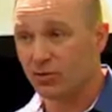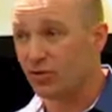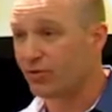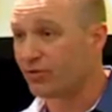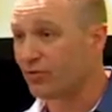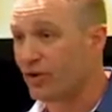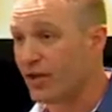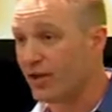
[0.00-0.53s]
or
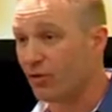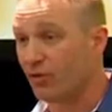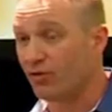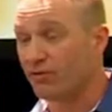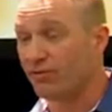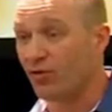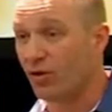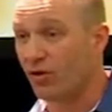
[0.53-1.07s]
3
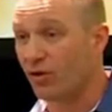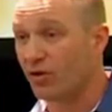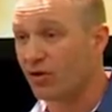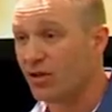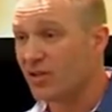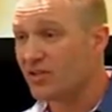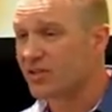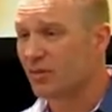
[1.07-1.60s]
or 4.
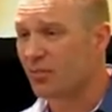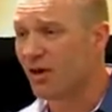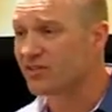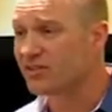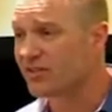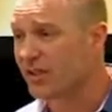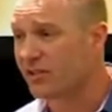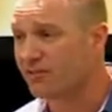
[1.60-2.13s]
So by
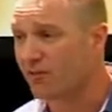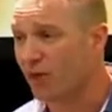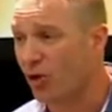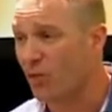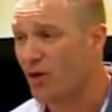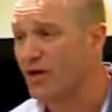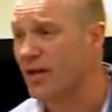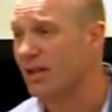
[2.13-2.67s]

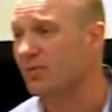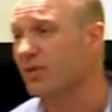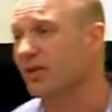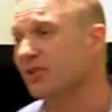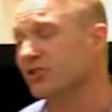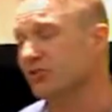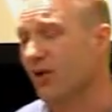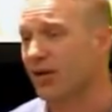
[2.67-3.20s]
default, we're now the
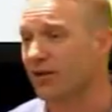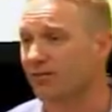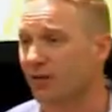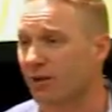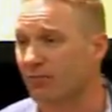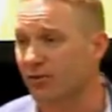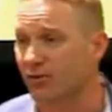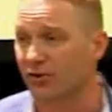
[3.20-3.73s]
biggest granny
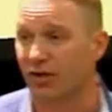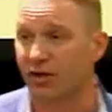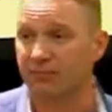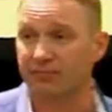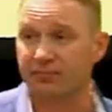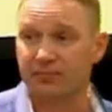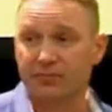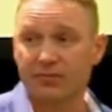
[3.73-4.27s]
flat builder.
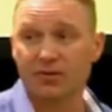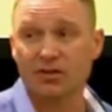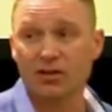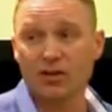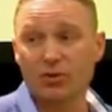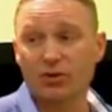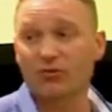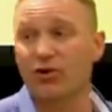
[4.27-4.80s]

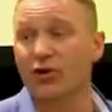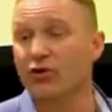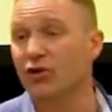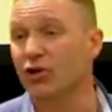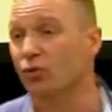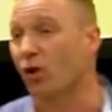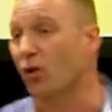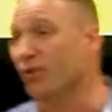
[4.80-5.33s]
We're very
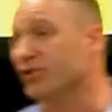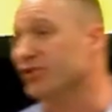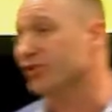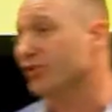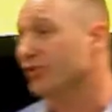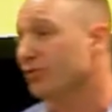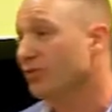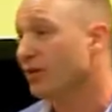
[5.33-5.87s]
good at what we
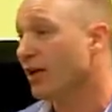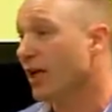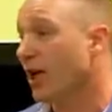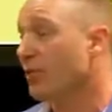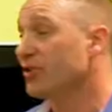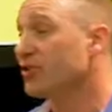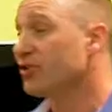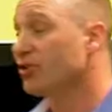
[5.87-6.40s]
do,
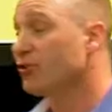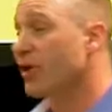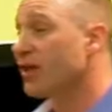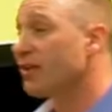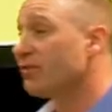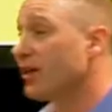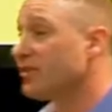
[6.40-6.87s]
and we do the granny